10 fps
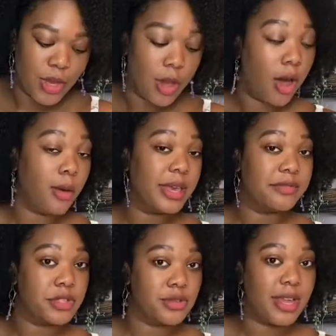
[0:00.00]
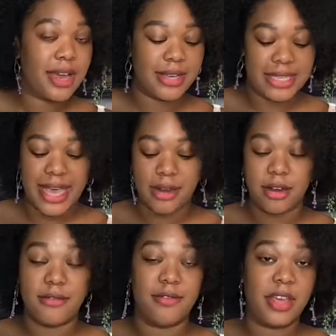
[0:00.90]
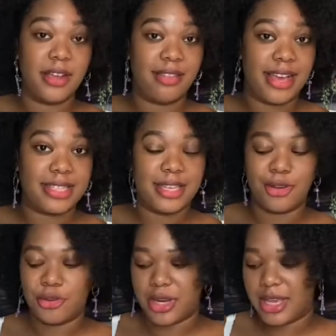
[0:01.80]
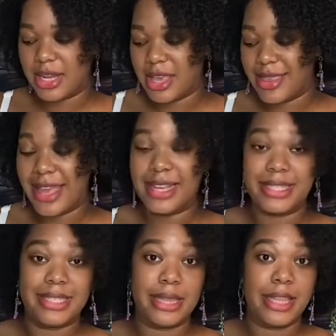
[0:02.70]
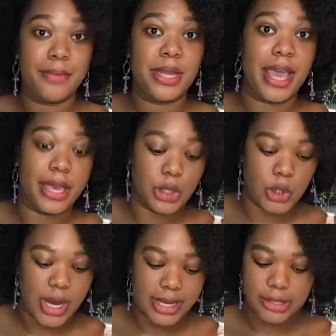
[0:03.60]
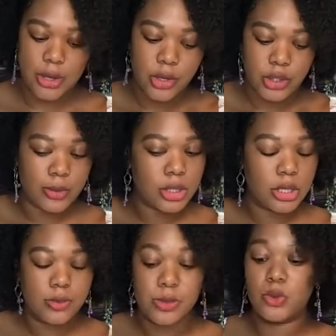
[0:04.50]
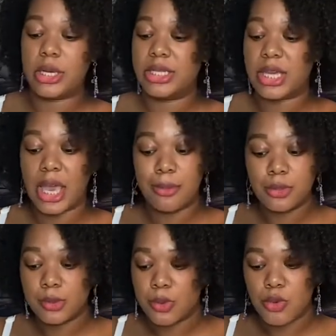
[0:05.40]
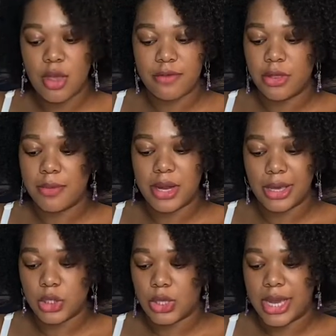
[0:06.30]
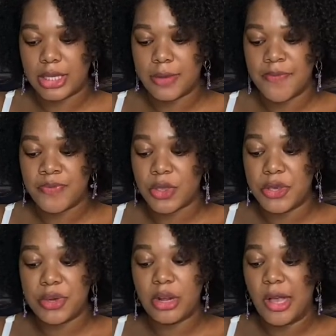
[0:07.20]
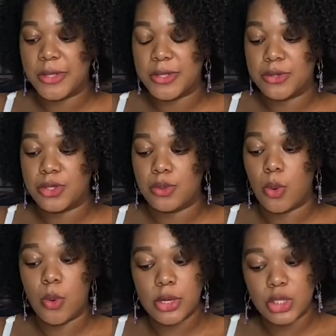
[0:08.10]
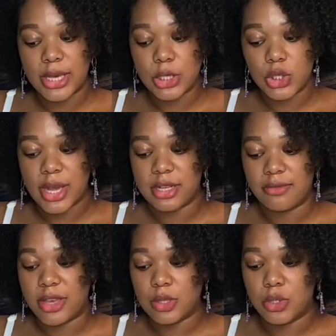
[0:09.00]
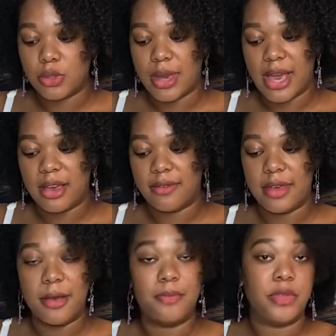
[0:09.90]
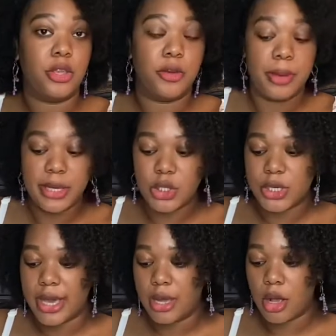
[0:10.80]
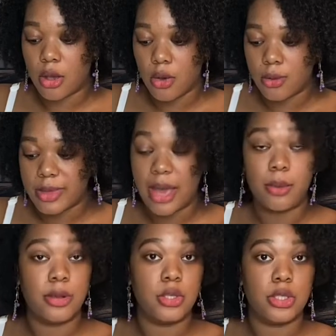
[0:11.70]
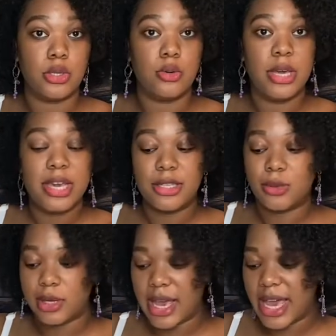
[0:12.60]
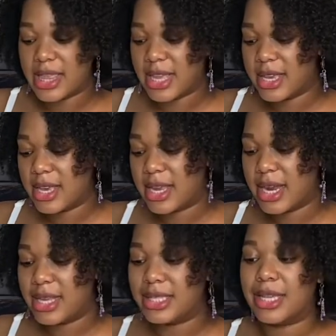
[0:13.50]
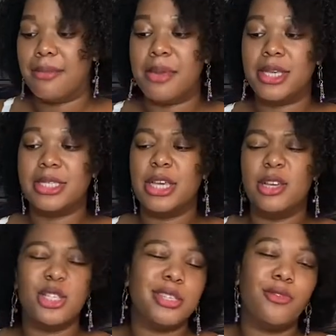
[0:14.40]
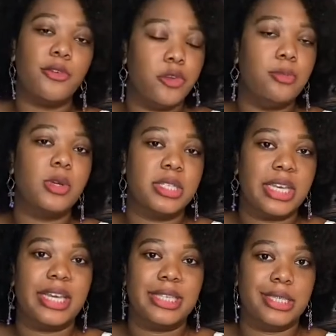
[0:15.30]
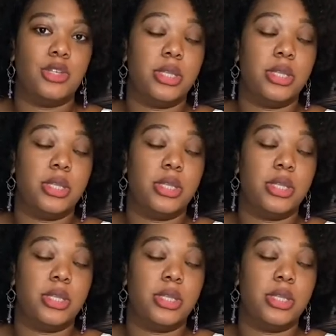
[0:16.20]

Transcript: all we have to do now is add in our very last ingredient, and that is the lemon extract. So we're just gonna do a tablespoon of the lemon extract. You can also do orange extract if that's what you have in your pantry at home, that works too. So we're gonna add that in and it's gonna mix just for a few more seconds until it's